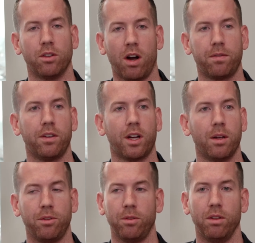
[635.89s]

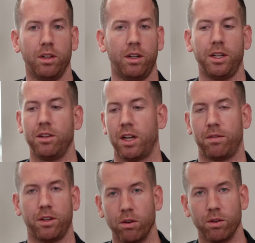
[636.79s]
Oftentimes you literally just
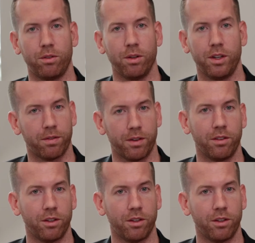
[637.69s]
have to go into a different